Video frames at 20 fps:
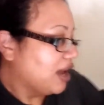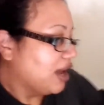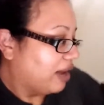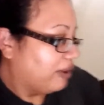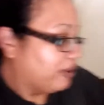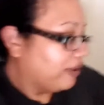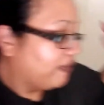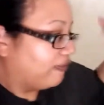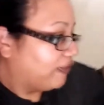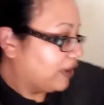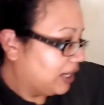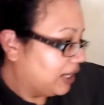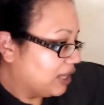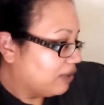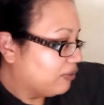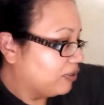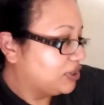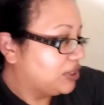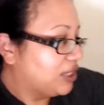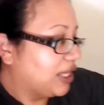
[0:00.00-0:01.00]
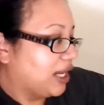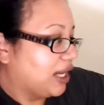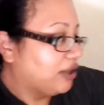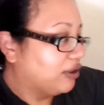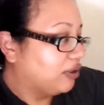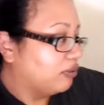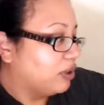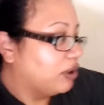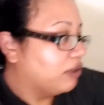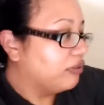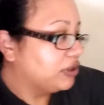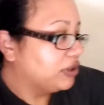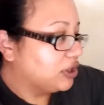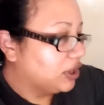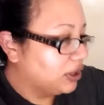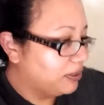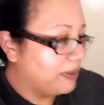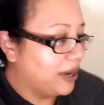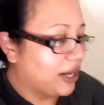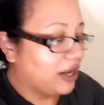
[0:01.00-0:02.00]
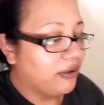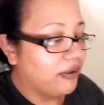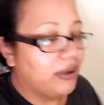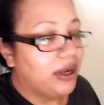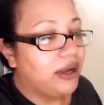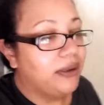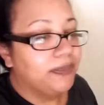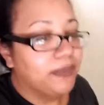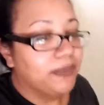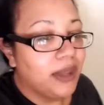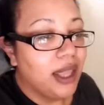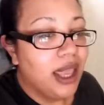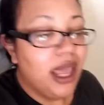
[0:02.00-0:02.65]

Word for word: And we finally went to the end of the road. We turned back around.